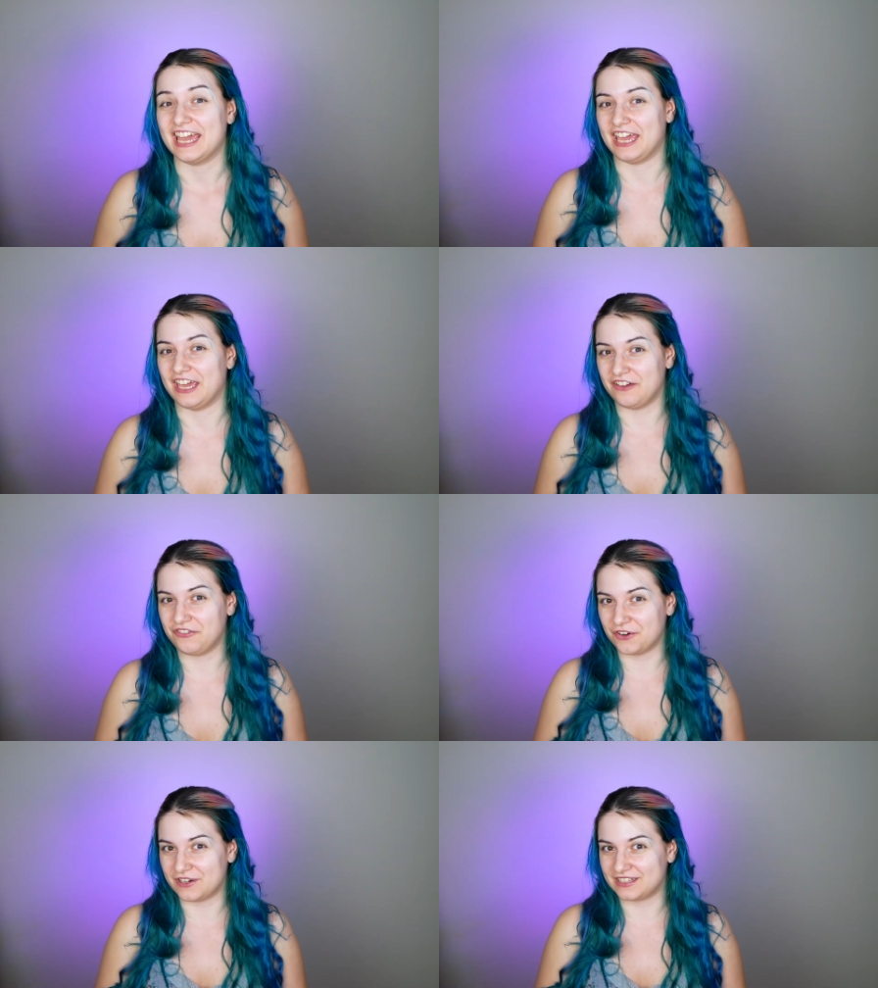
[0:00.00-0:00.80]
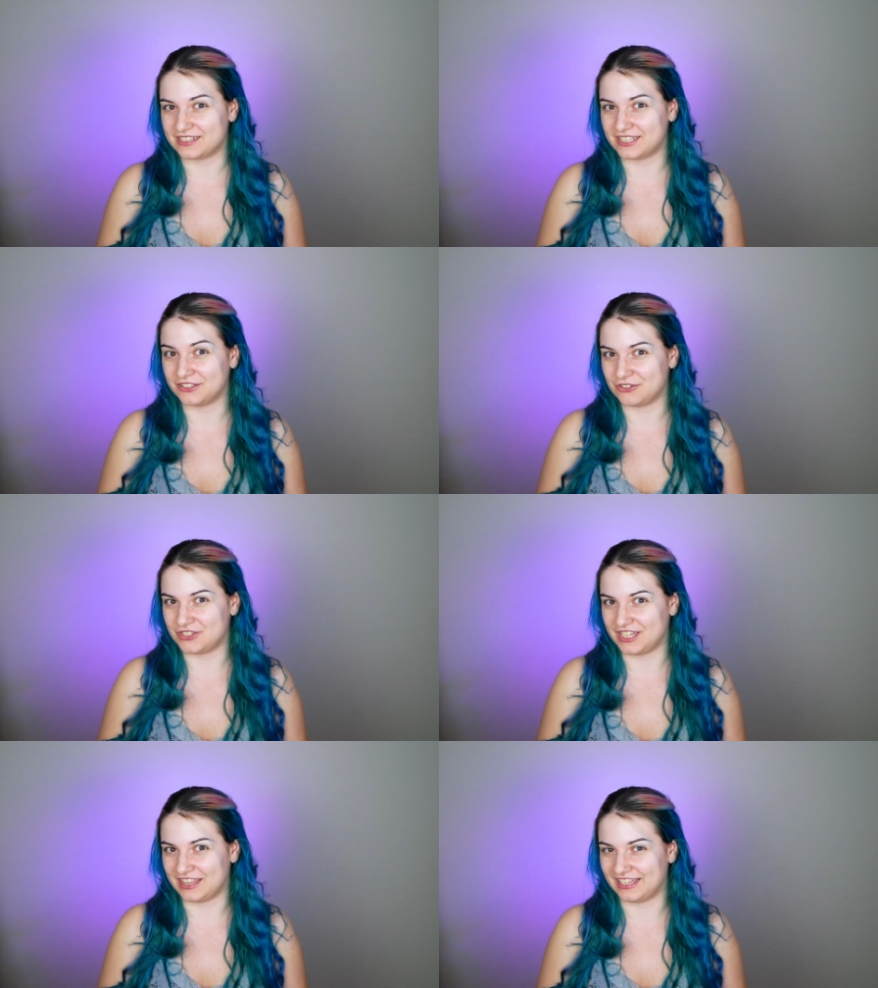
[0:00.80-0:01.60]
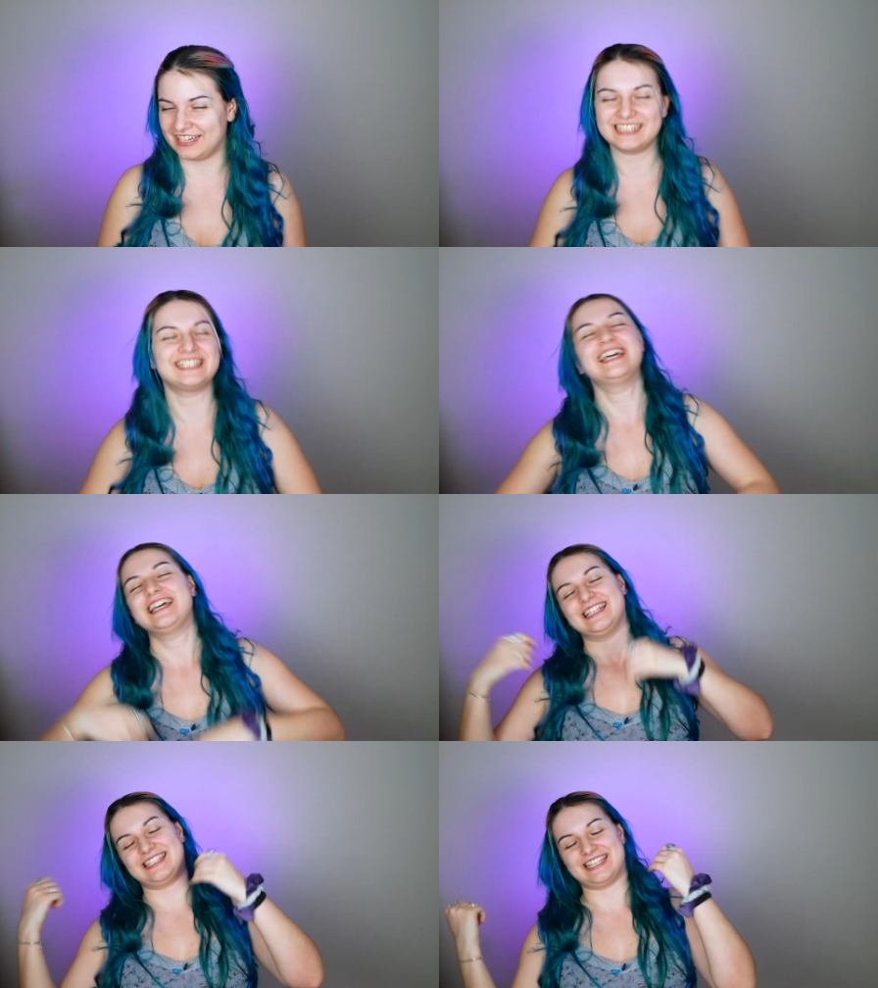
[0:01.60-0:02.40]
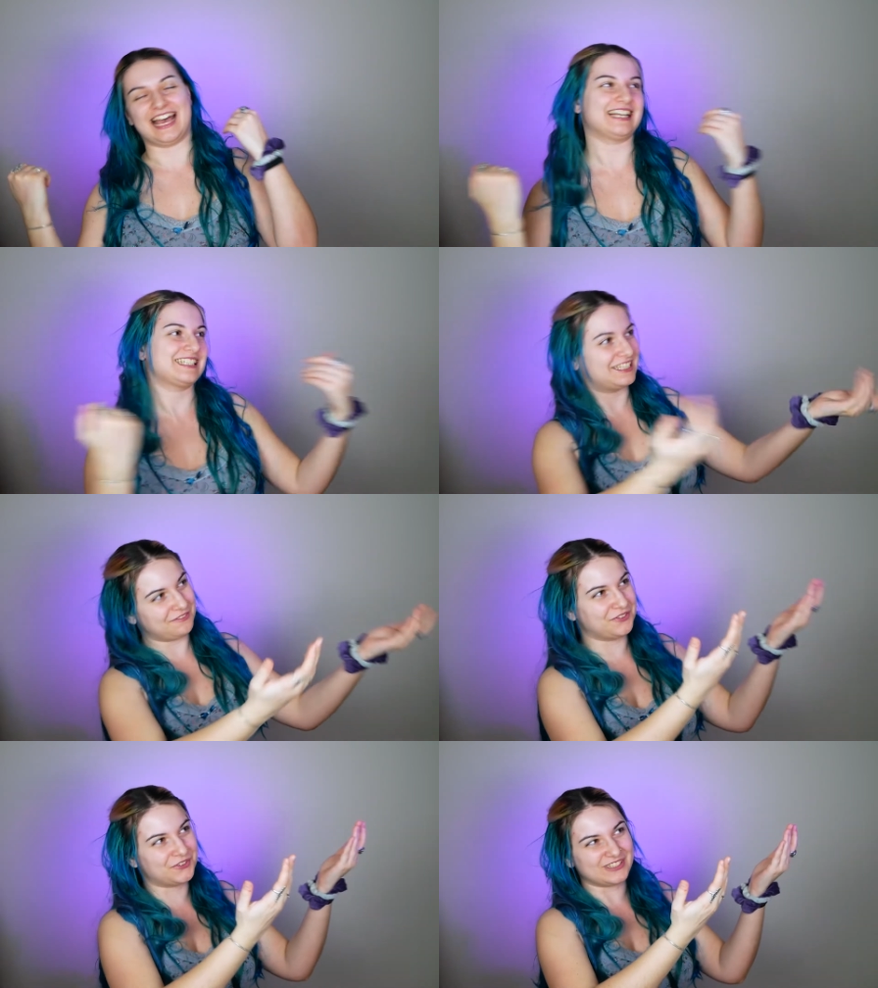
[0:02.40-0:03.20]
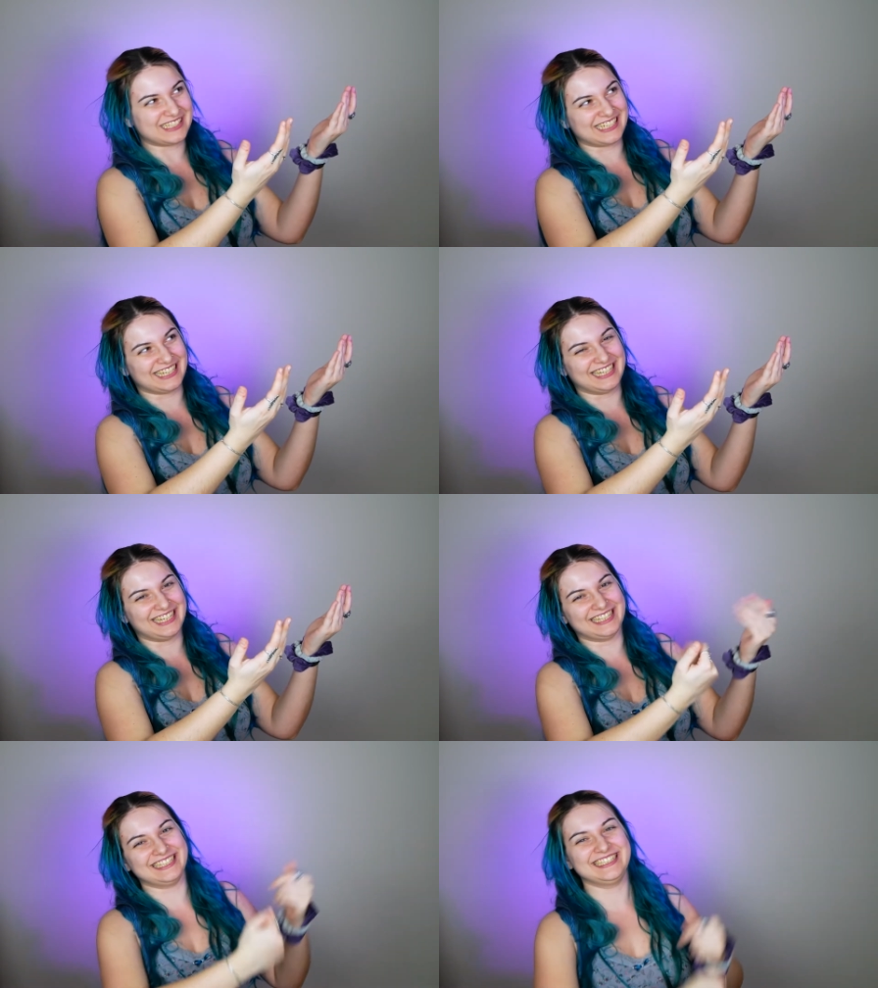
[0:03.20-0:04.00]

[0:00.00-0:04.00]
If you're interested to see this, just keep watching!